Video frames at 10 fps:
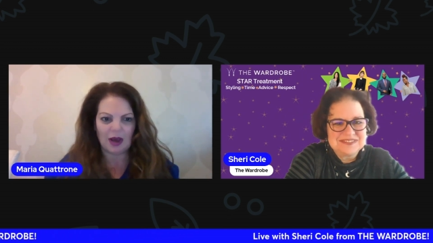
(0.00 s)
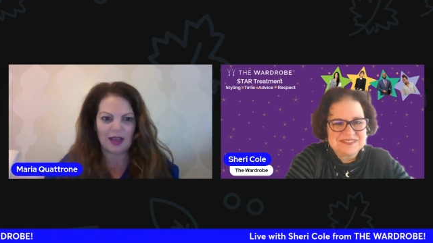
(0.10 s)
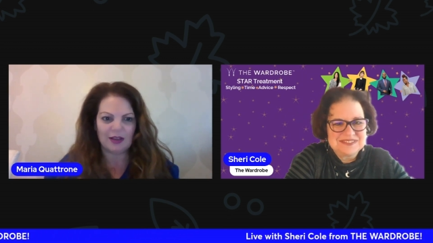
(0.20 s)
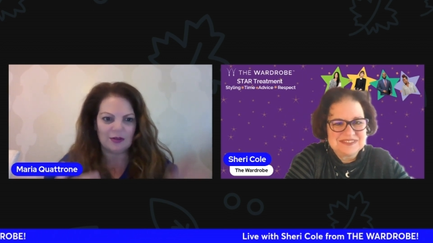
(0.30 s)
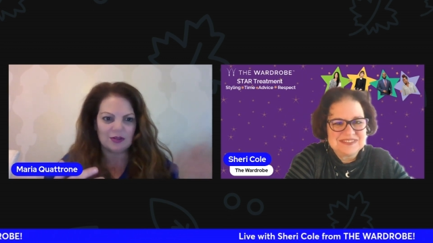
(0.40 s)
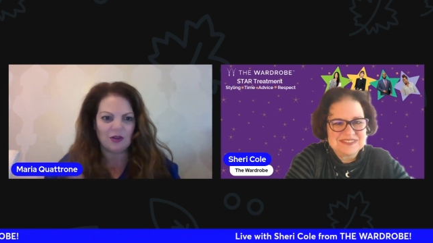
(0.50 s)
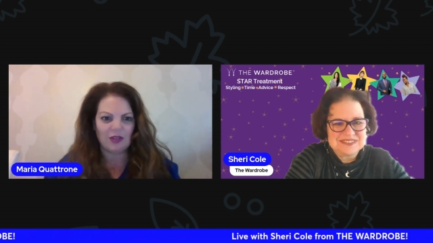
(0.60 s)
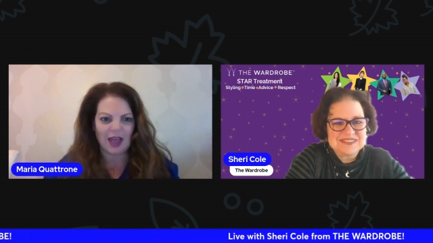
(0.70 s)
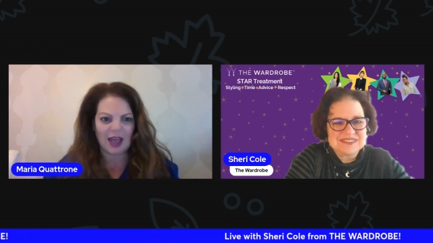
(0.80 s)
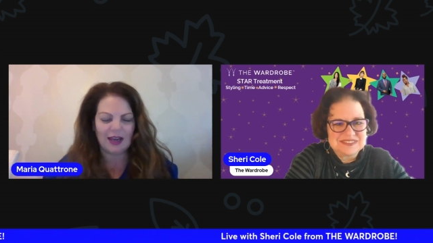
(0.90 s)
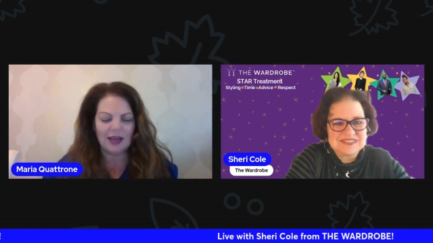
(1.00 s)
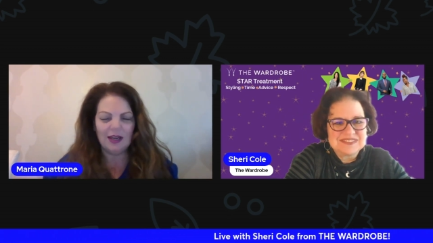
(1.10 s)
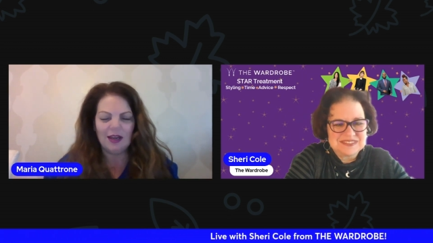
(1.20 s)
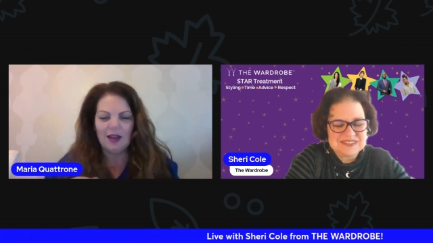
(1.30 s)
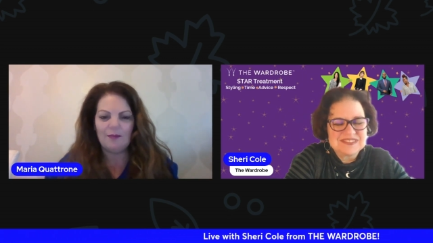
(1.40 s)
Speaker 1: who saw that.
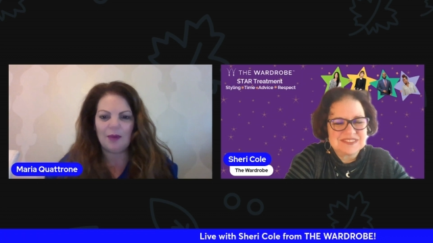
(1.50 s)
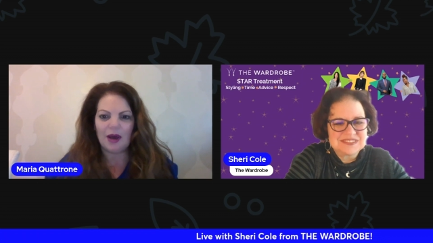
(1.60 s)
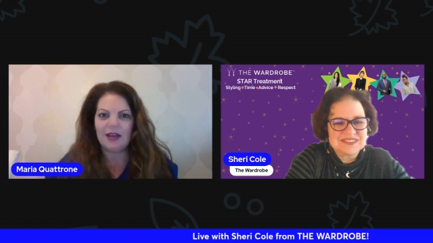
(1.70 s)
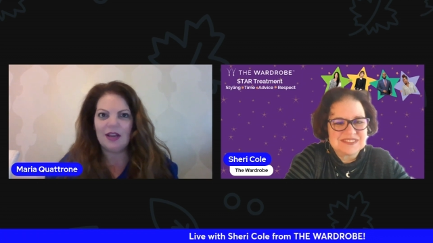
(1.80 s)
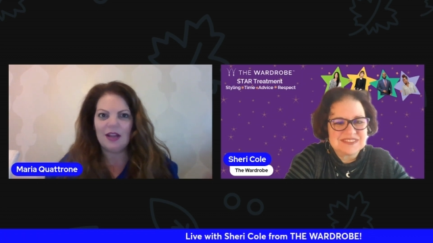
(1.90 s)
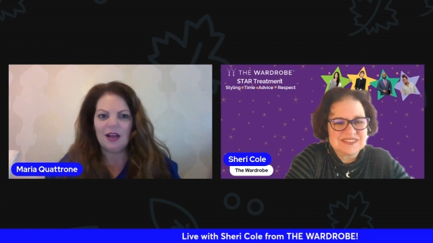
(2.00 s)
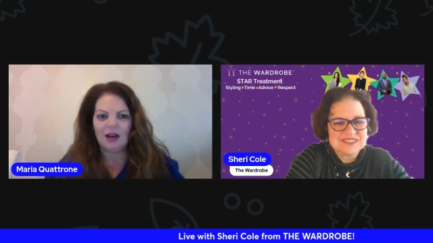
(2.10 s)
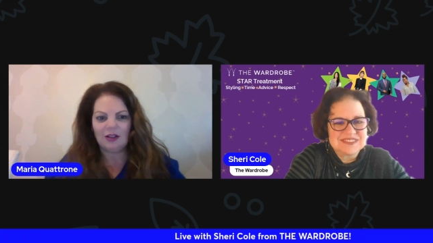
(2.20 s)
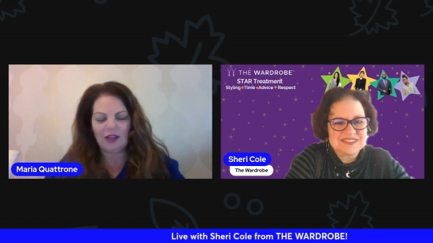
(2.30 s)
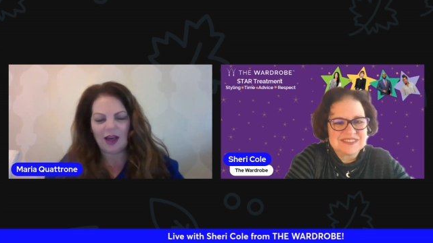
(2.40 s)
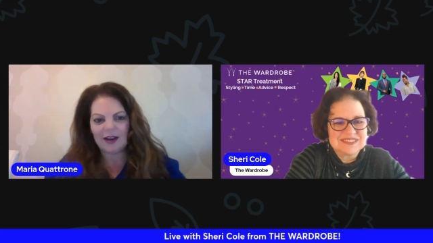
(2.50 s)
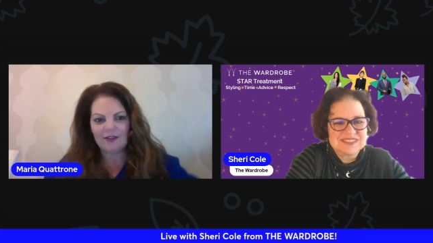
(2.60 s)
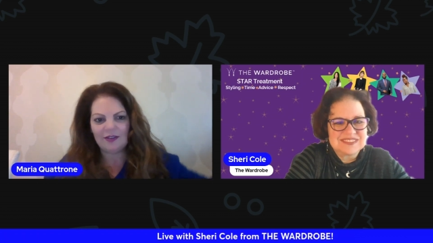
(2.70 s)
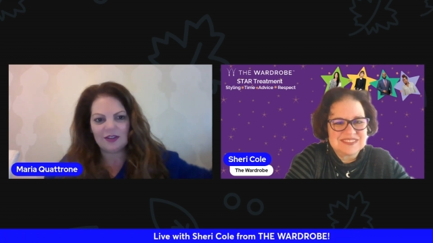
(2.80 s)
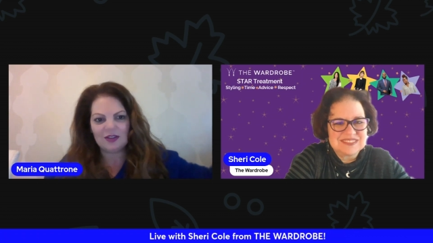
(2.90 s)
But a lot
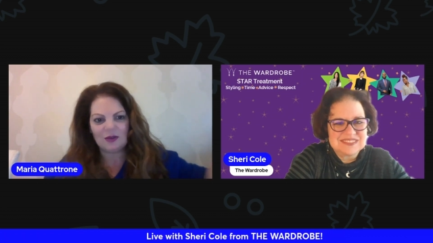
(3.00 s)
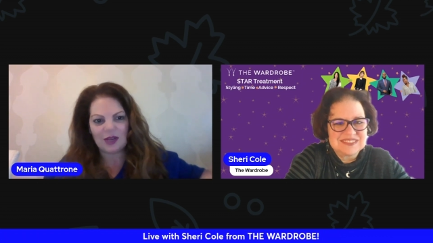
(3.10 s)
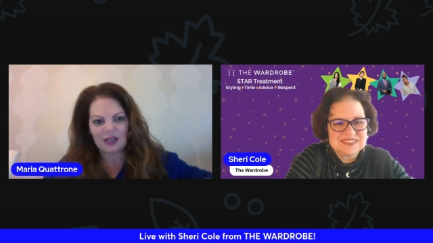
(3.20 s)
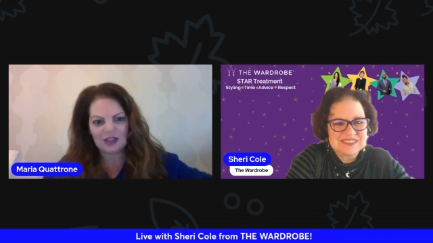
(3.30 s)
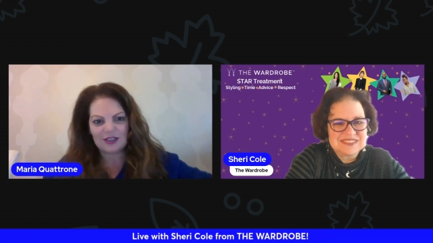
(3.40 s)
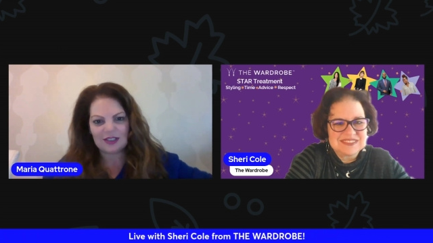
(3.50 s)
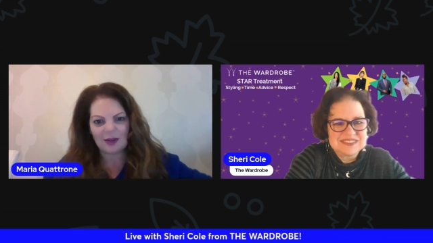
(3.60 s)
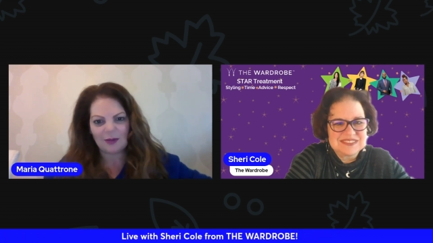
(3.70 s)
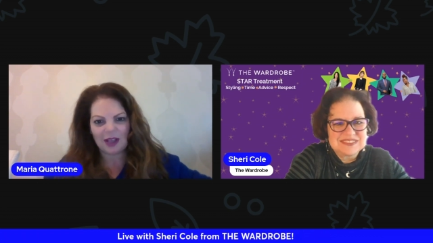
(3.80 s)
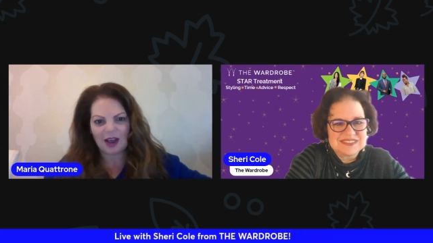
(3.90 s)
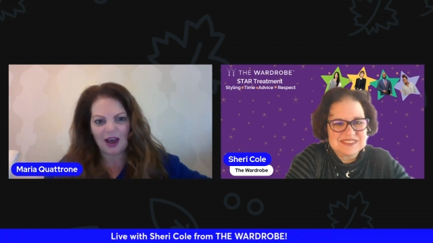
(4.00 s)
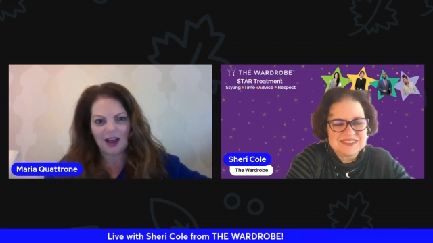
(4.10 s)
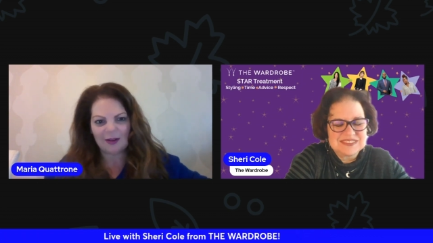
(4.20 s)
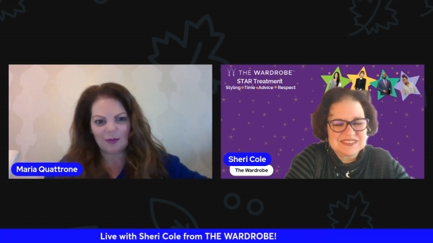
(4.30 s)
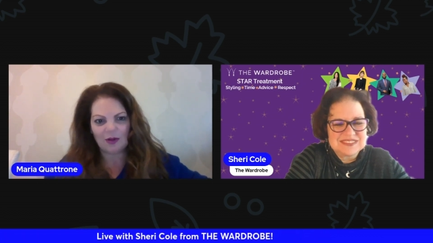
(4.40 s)
of the donations that we
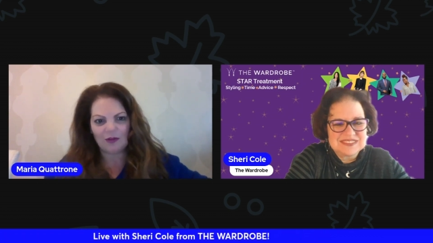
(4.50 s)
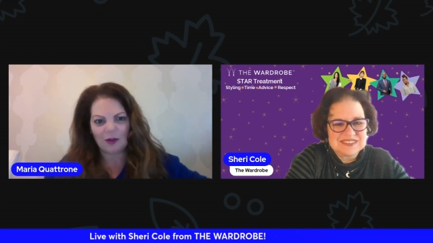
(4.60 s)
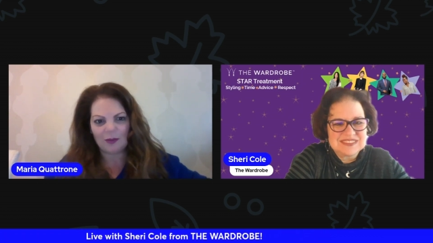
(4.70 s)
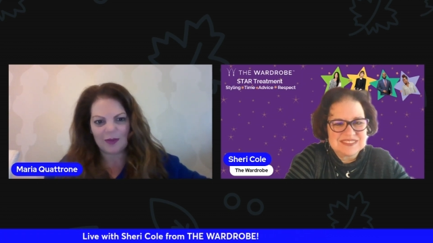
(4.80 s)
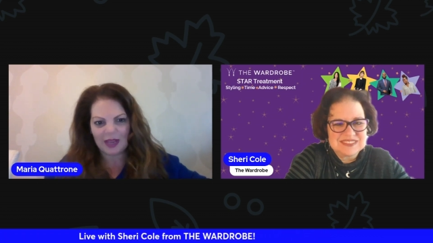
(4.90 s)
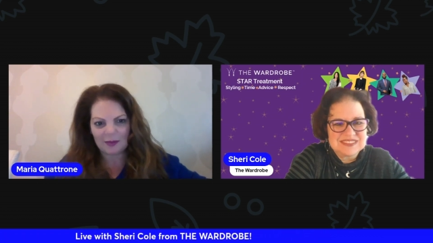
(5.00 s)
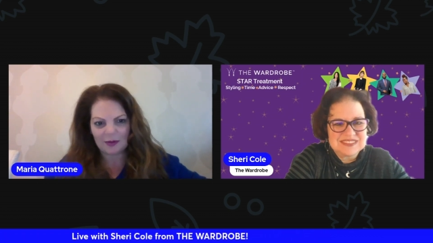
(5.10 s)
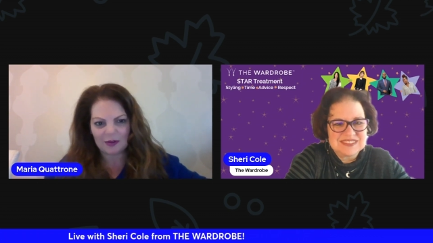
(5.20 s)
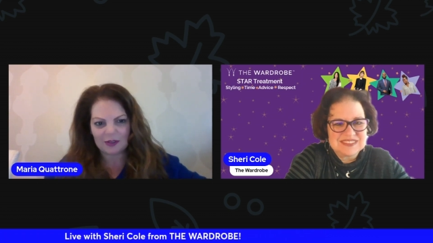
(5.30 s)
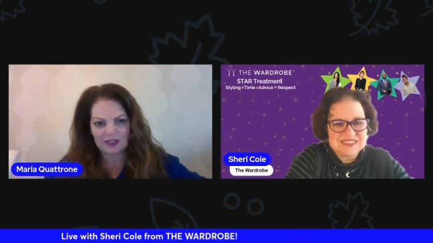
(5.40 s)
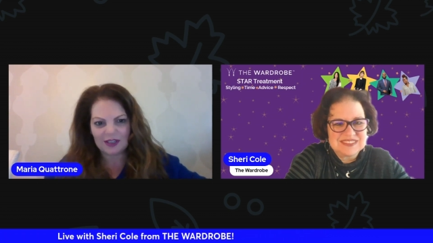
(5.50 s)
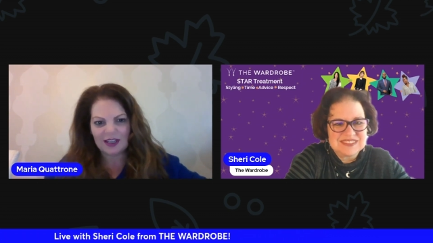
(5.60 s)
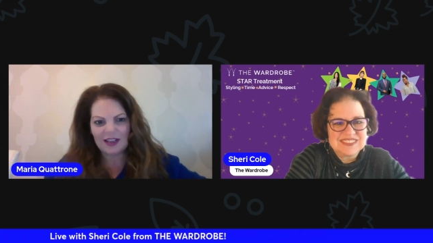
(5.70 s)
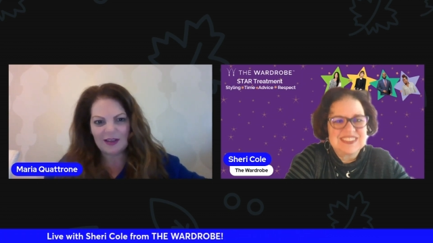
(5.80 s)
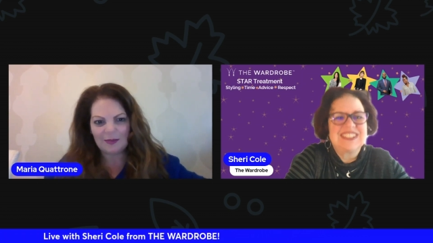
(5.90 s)
got were from neighbors
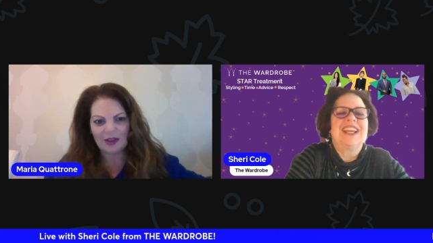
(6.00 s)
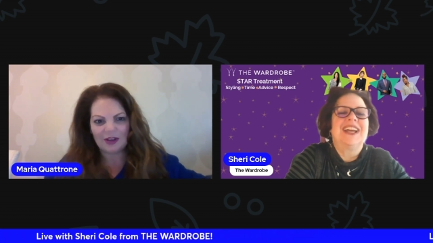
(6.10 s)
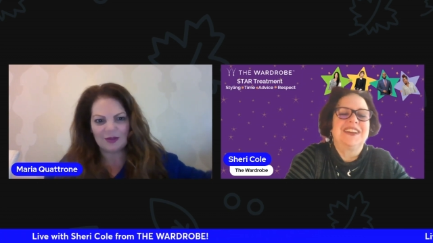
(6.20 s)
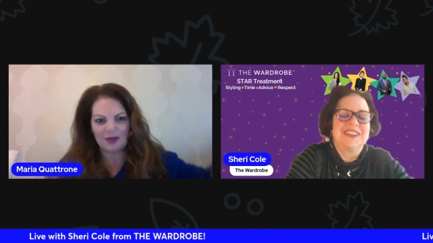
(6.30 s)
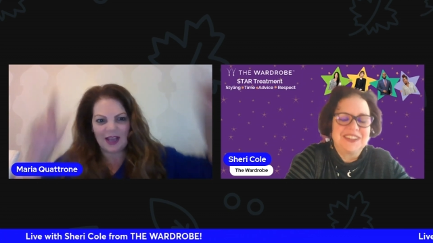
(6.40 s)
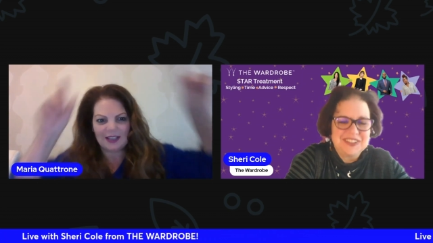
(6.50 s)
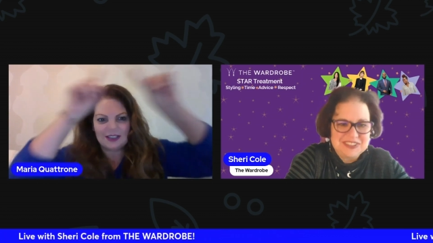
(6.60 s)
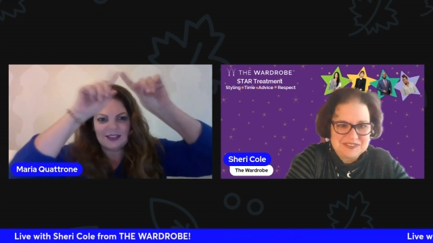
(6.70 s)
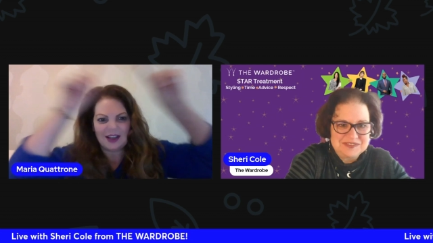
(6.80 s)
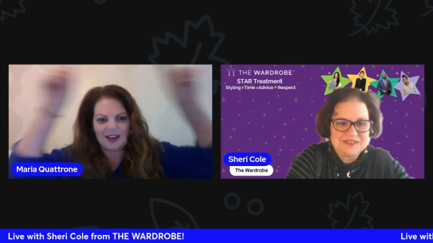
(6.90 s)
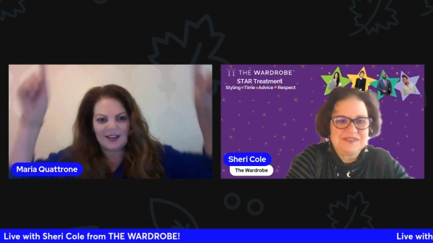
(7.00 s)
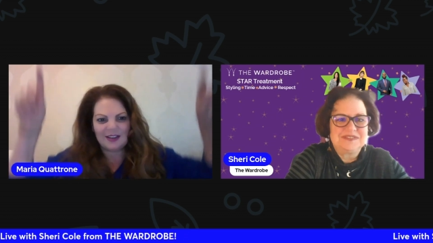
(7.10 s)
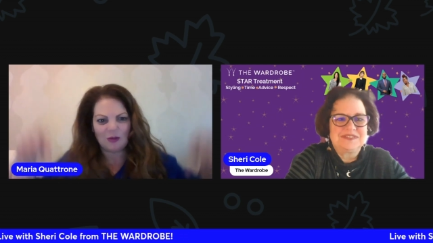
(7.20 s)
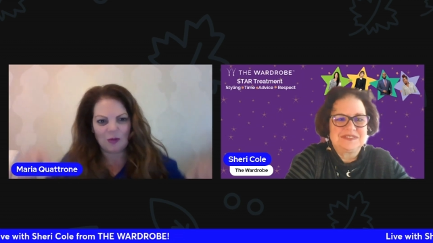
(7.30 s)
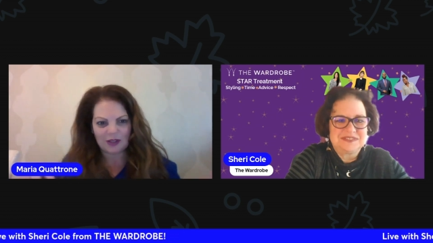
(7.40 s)
because we had the sign in the
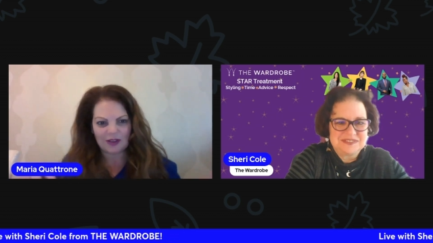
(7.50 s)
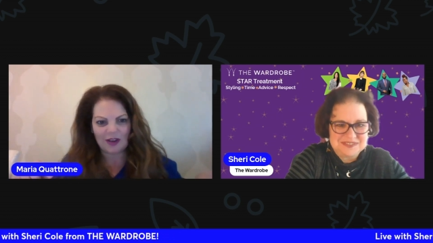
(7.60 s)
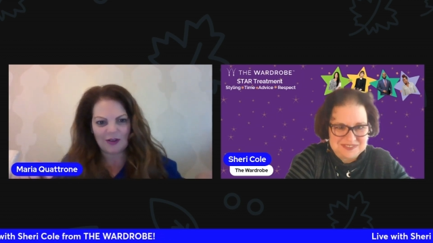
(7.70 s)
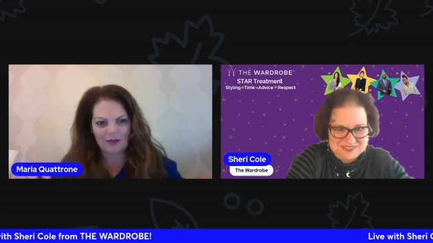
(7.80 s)
window